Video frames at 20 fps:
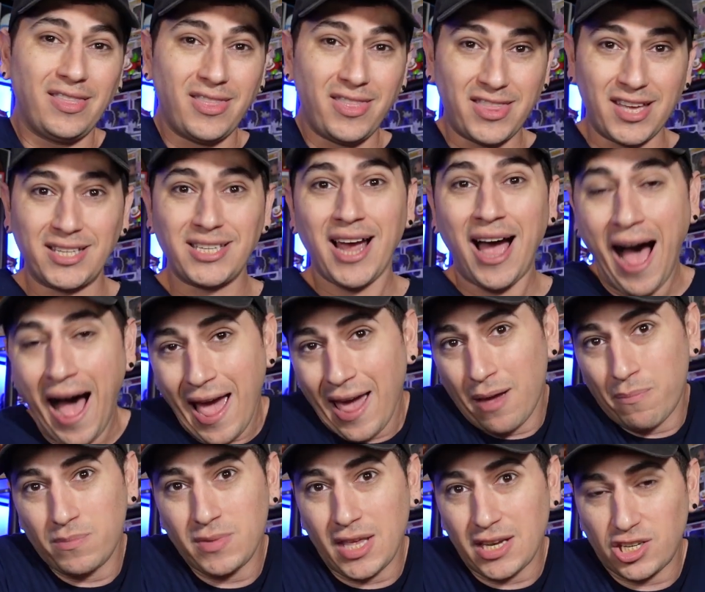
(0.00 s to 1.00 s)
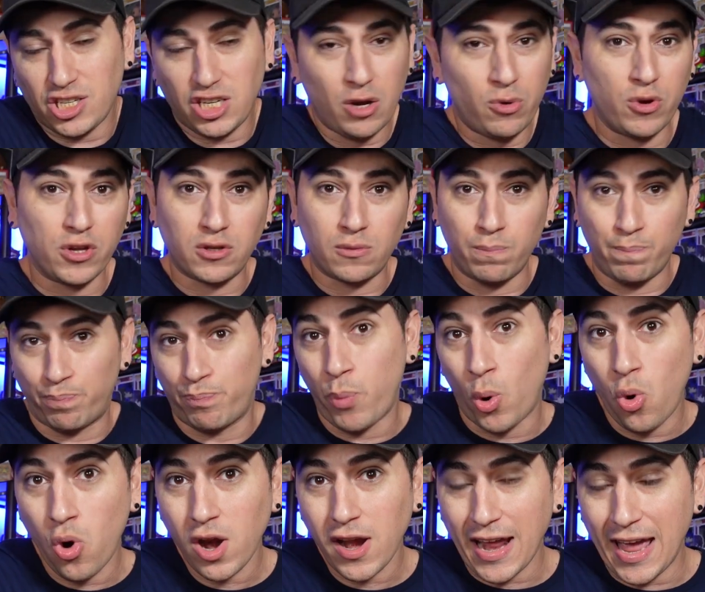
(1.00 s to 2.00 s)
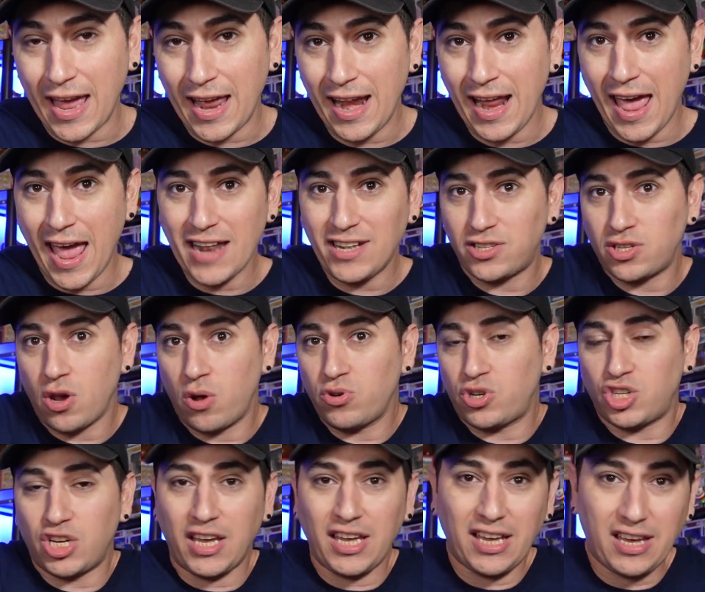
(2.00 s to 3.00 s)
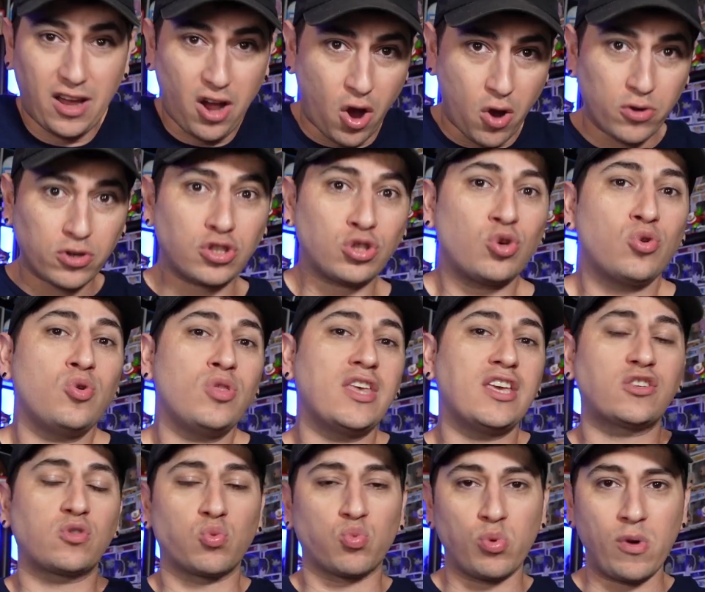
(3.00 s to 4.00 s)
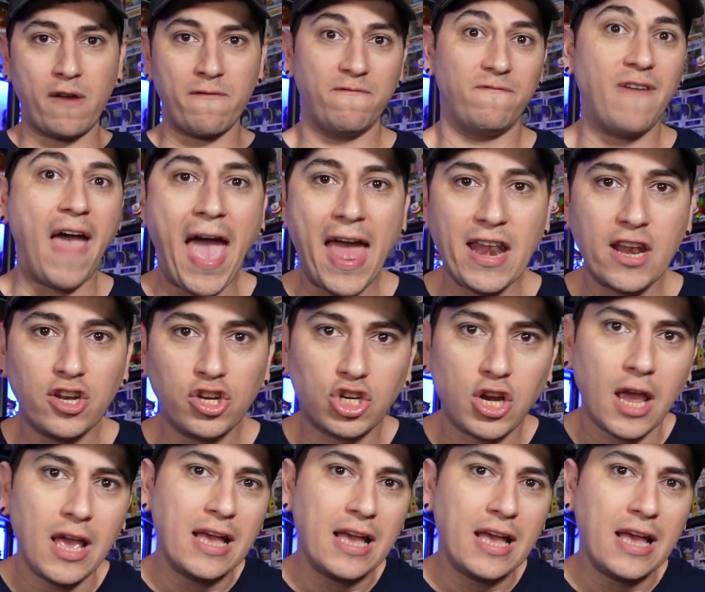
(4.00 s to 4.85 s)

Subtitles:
the time that she was born in. And so she goes through this revenge